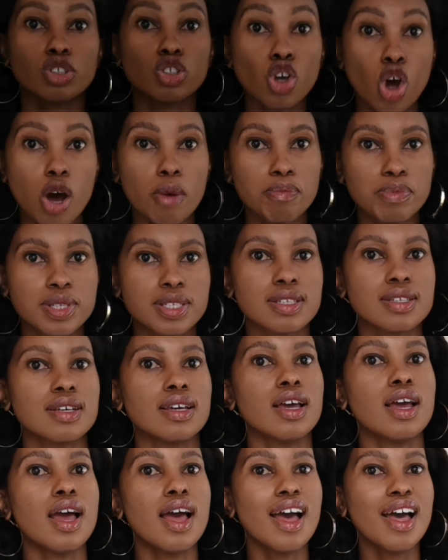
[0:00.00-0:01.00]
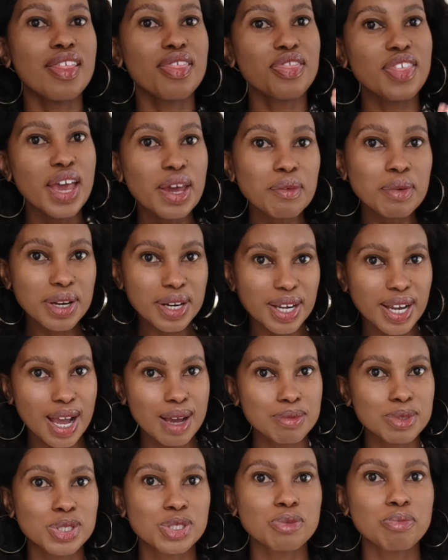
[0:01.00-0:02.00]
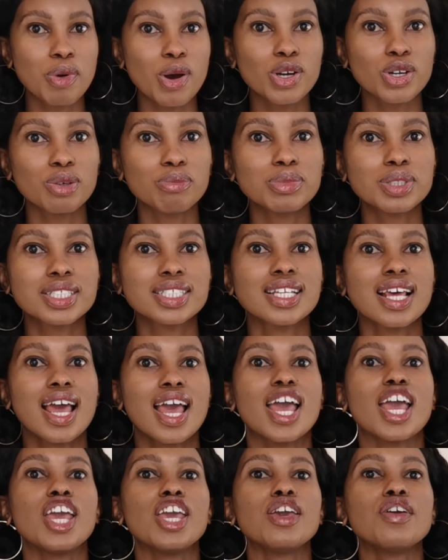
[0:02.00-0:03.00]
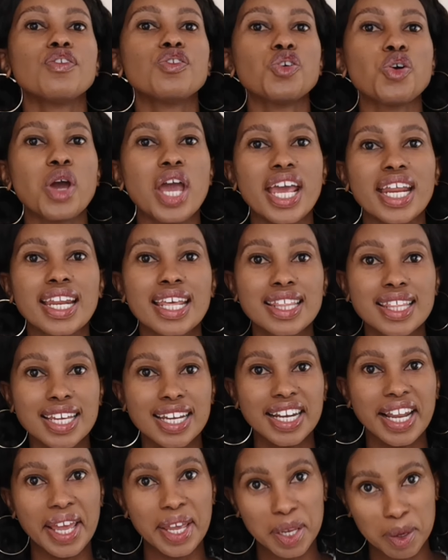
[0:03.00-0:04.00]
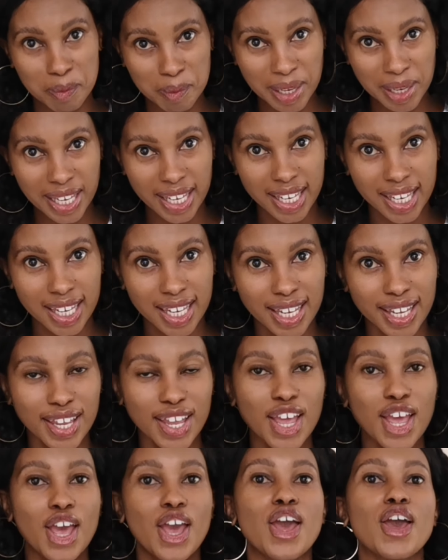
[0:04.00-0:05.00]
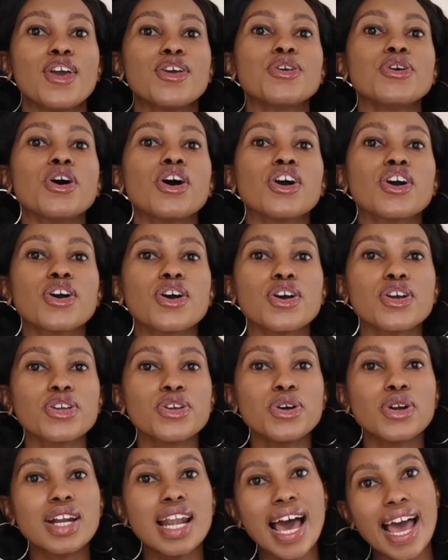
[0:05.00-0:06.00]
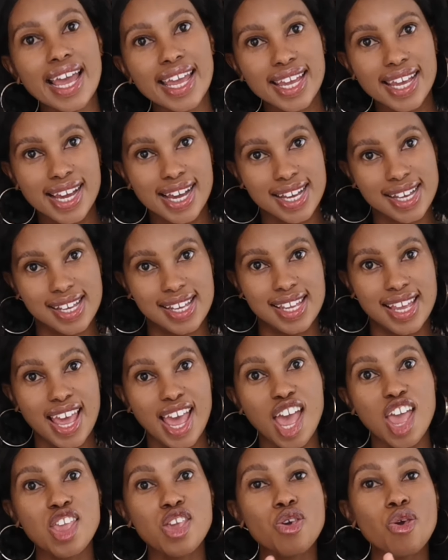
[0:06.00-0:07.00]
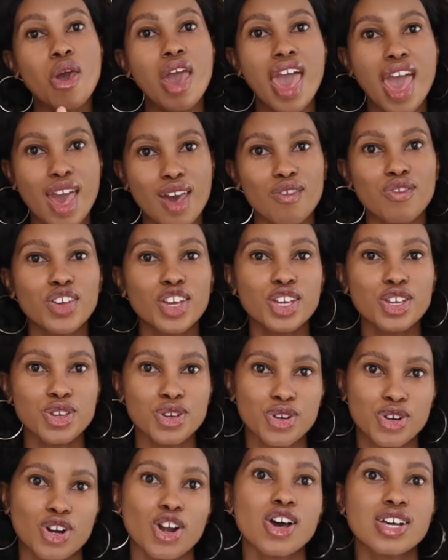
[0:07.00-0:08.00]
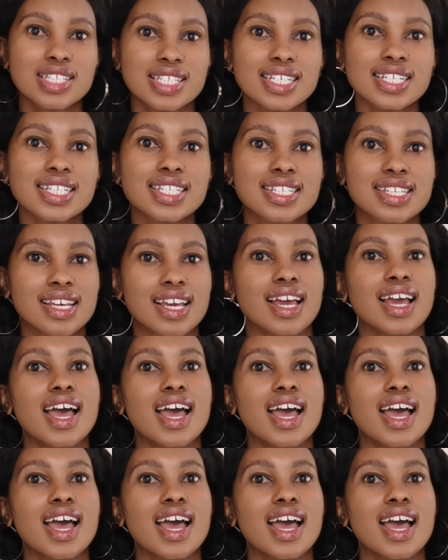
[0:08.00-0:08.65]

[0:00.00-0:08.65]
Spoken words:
tops. Then when it comes to bottoms, if you're anything like me, you like and you have in your closet